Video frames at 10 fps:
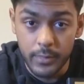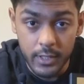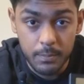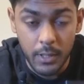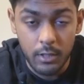
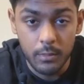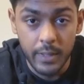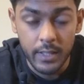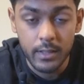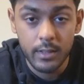this power
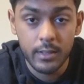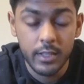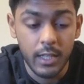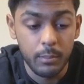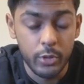bank
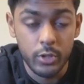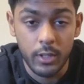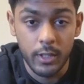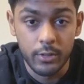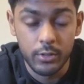can be
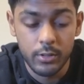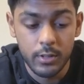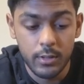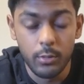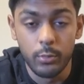charged
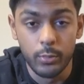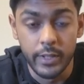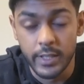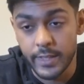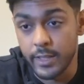
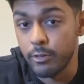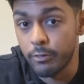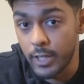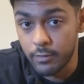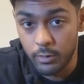with a standard
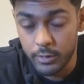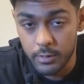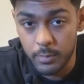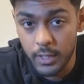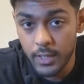5-volt
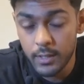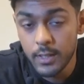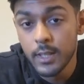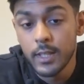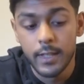supply,
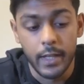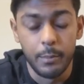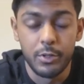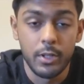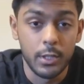can
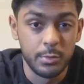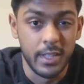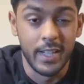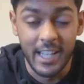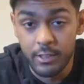be charged with
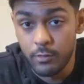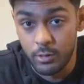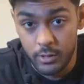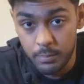a 9-volt